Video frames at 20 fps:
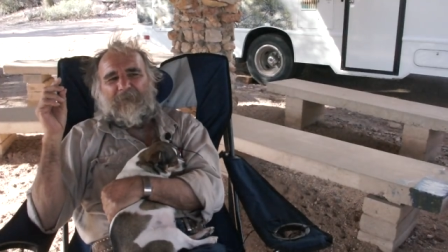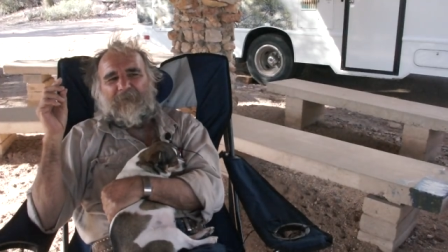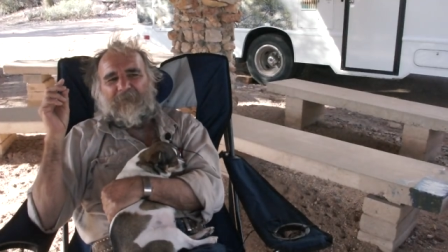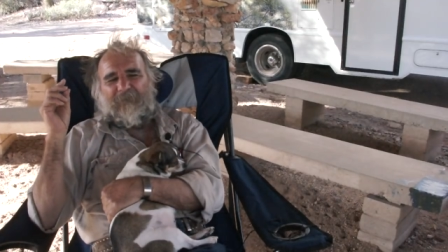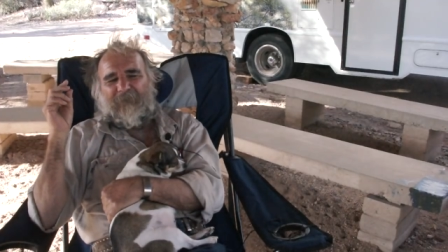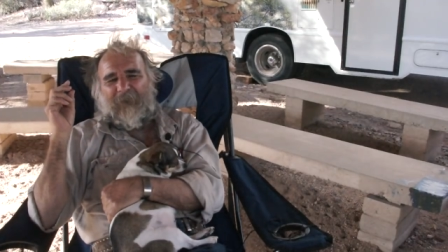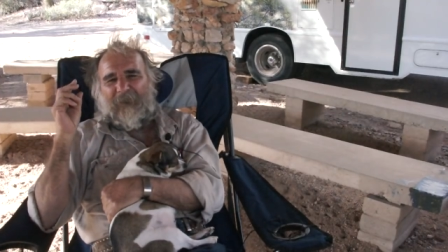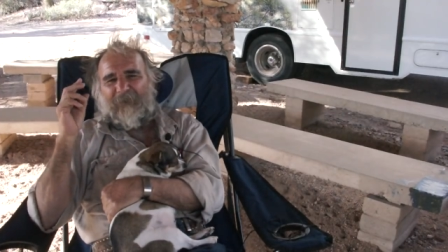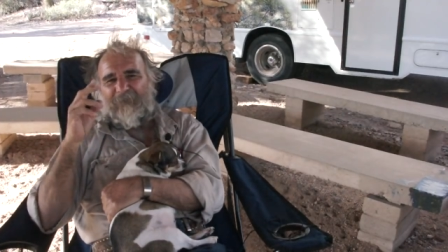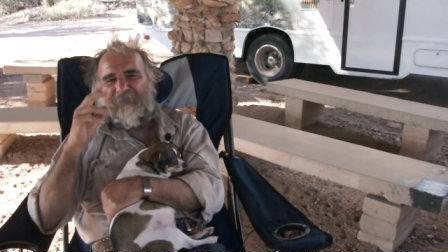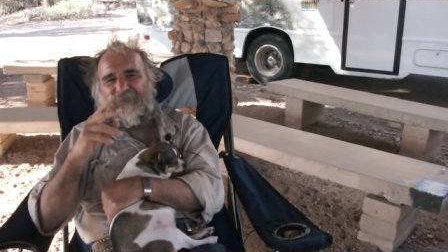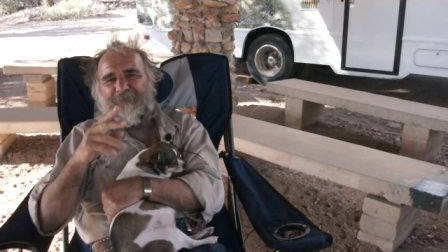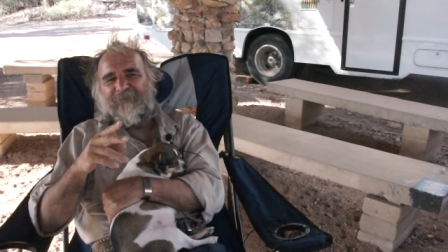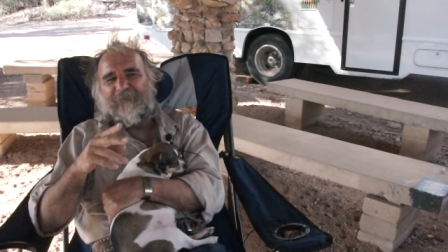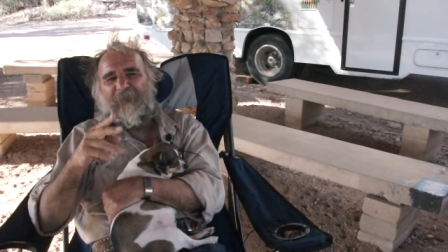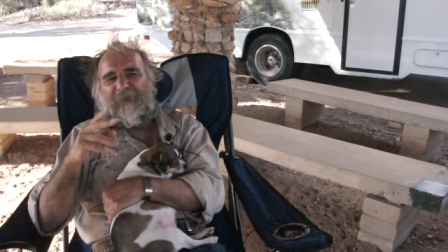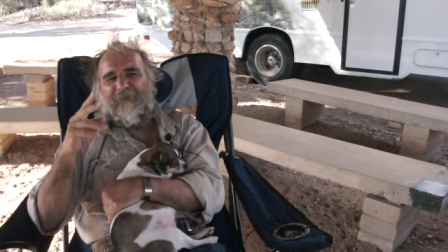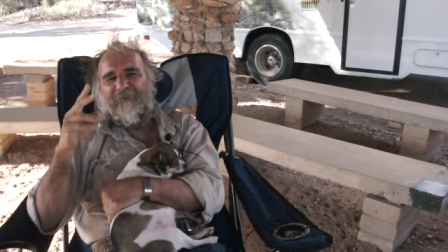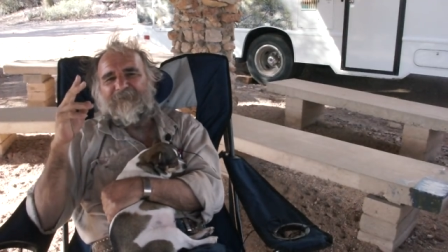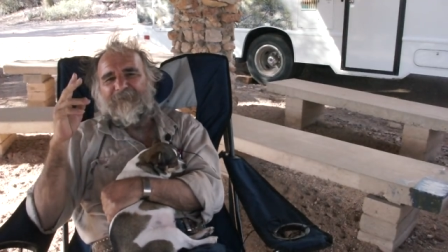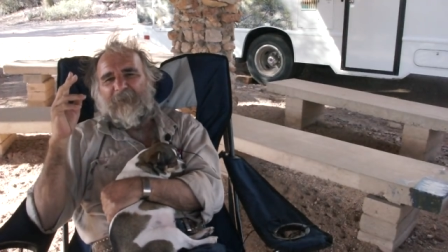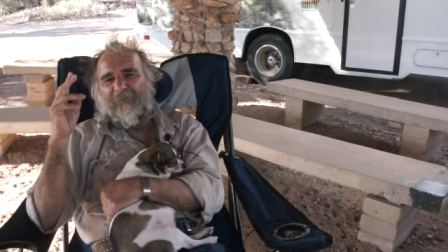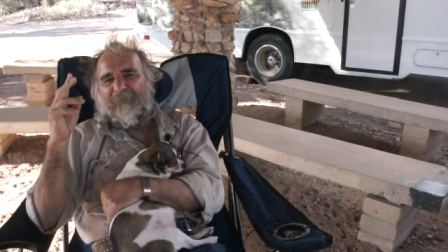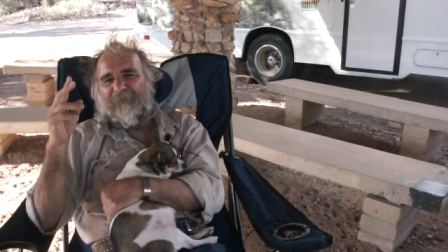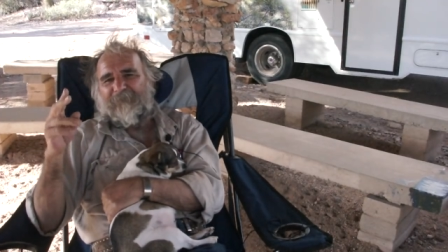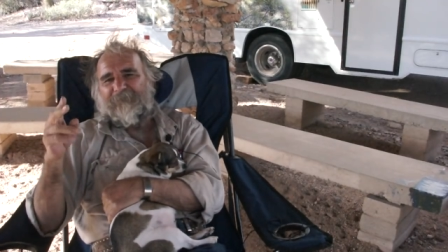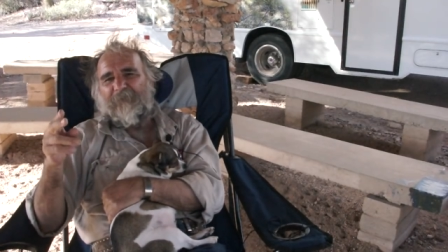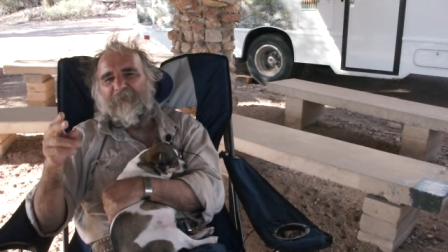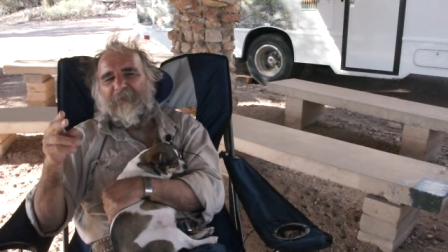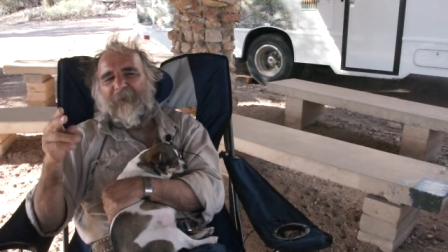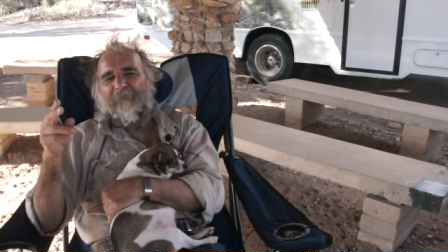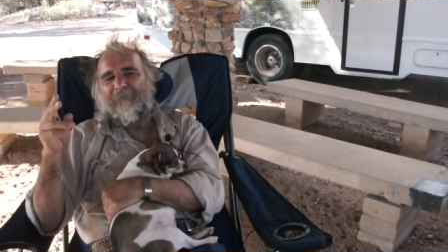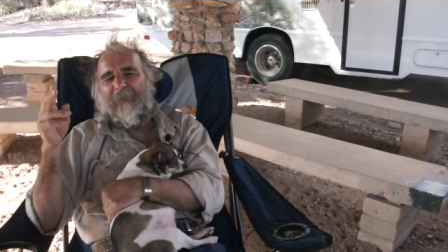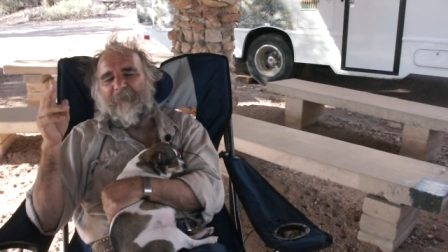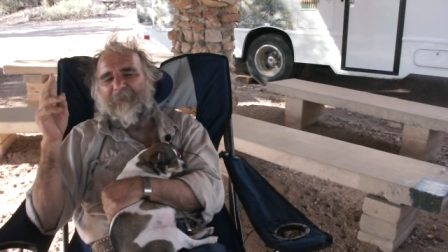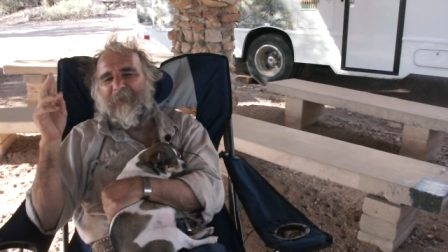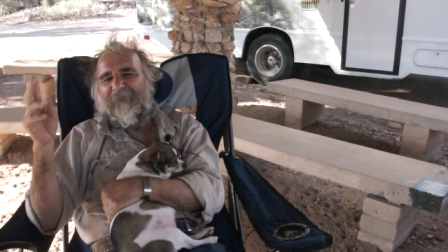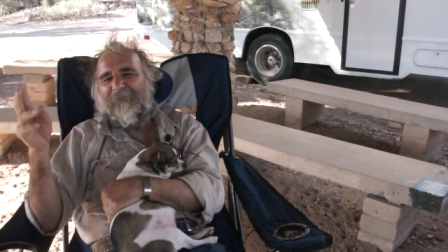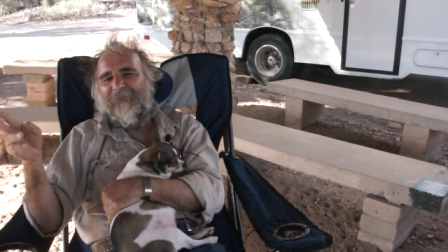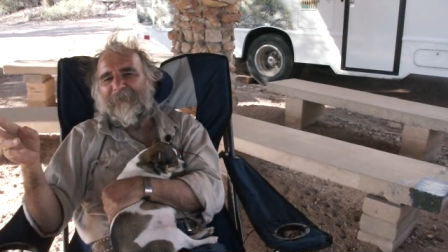United States Gemstone of
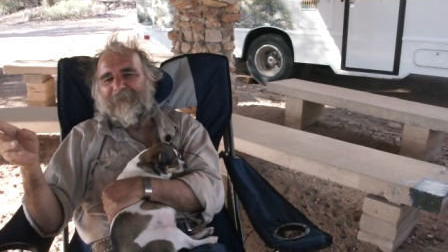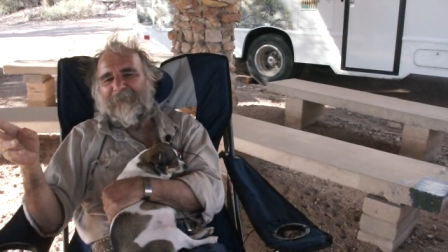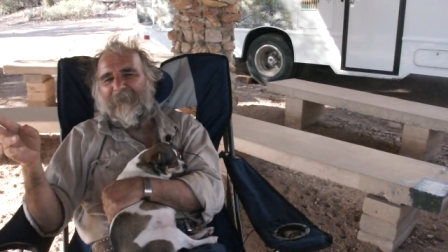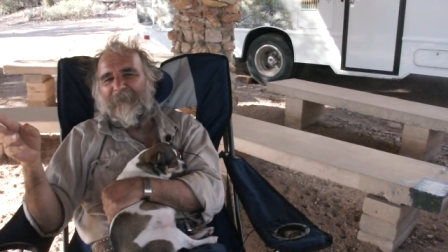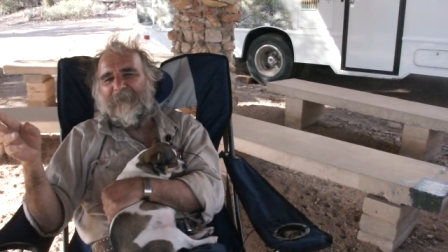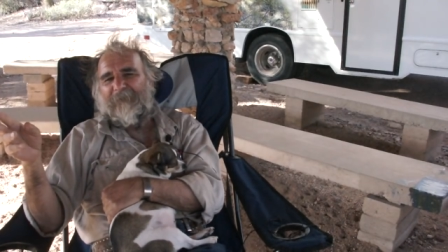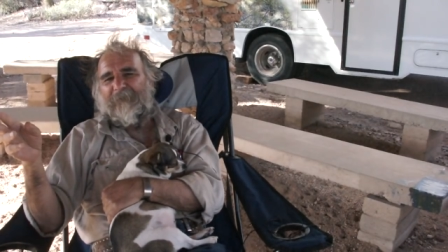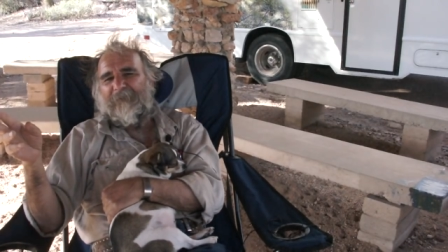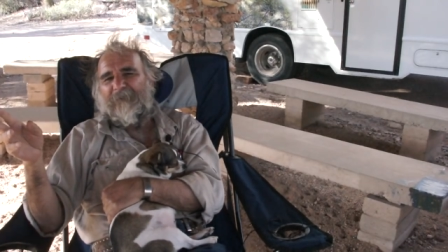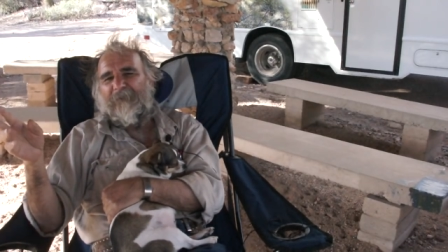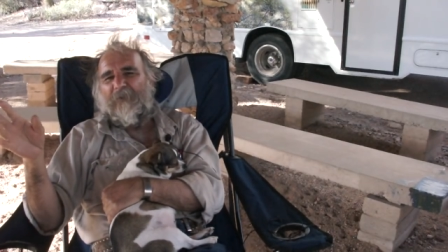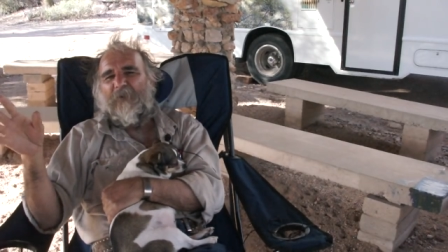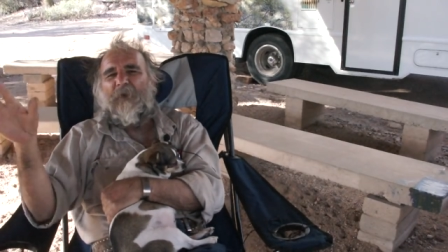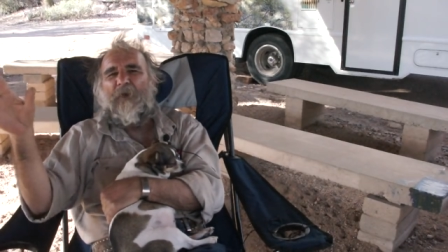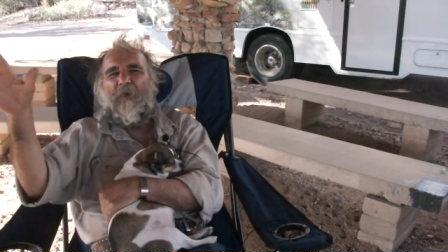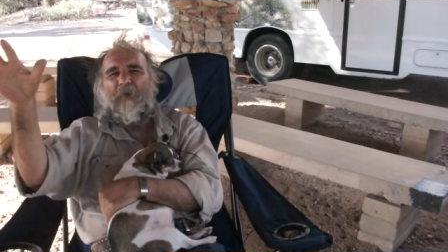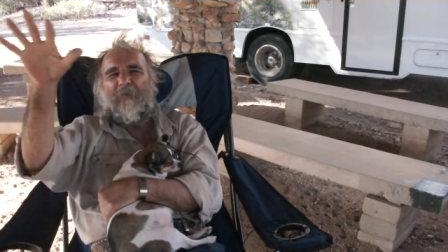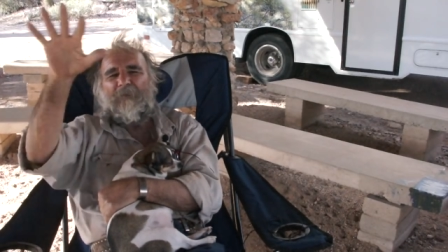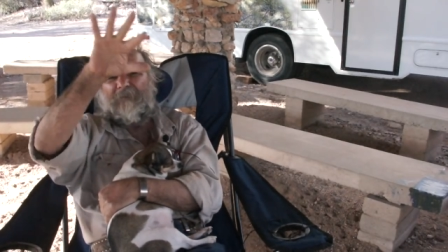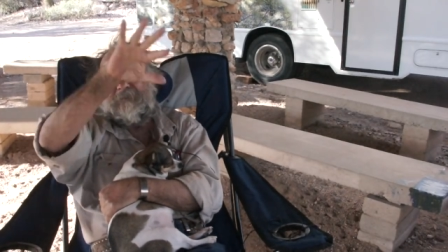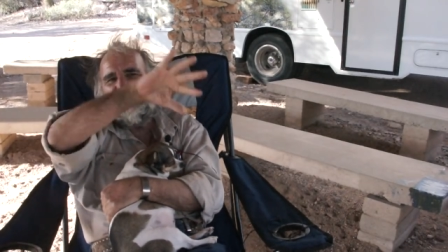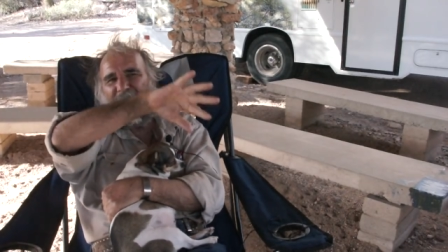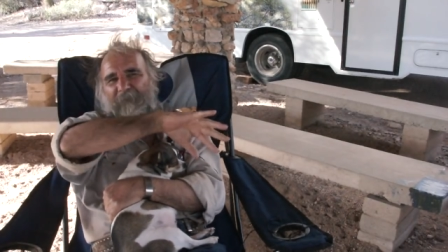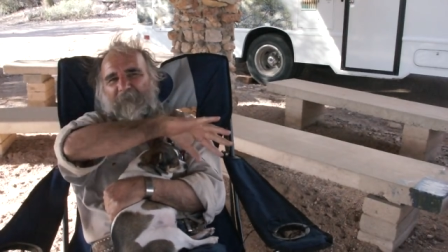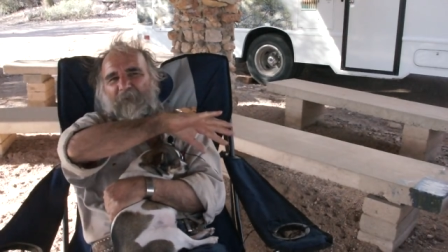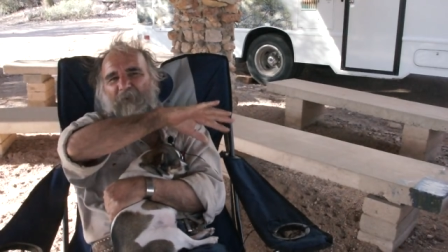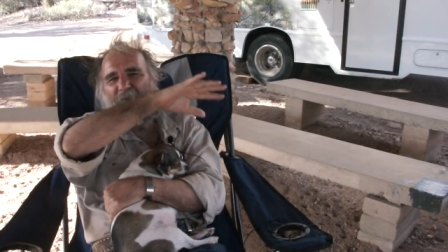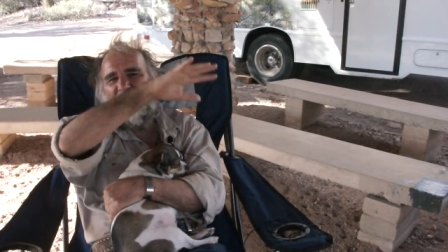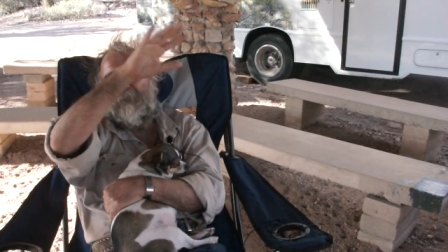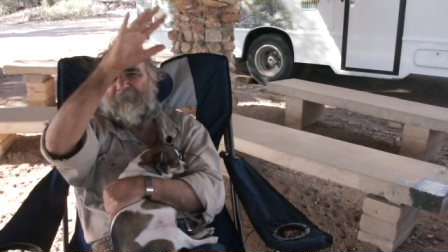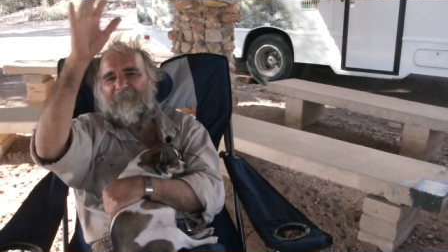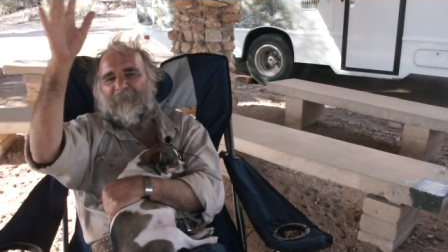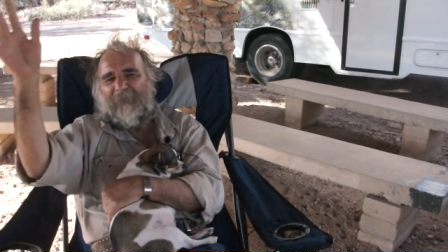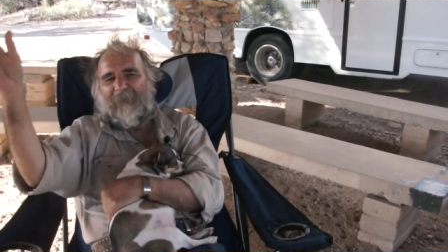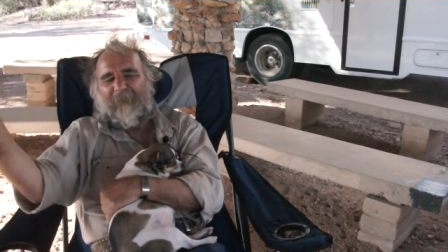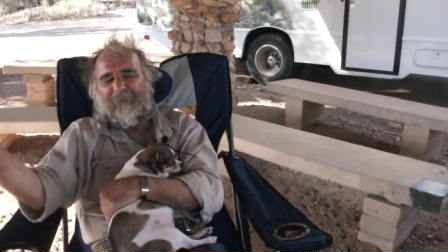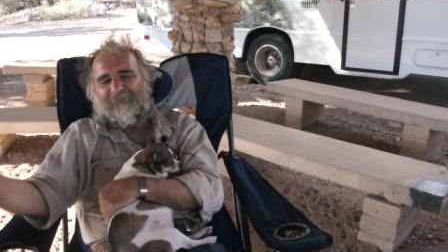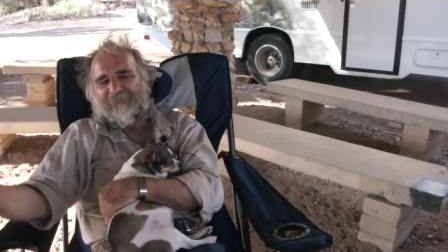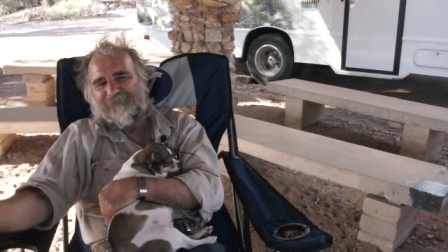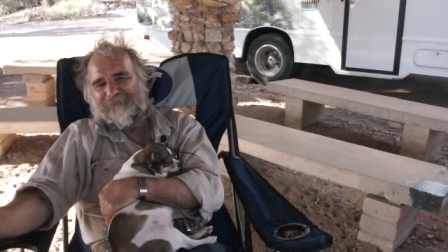America Hall, Hall of
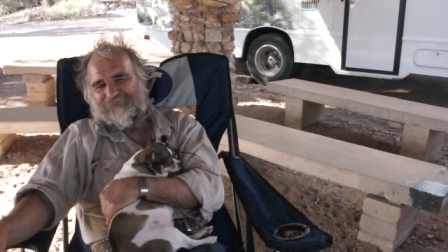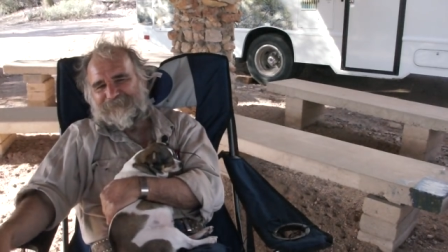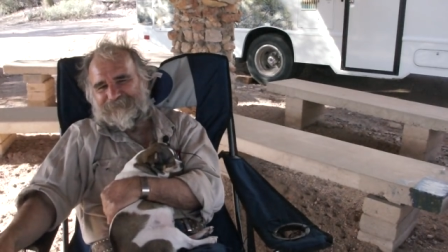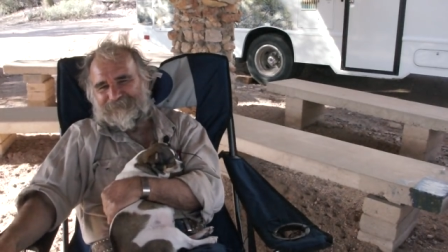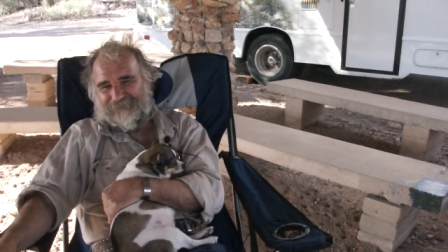Fame.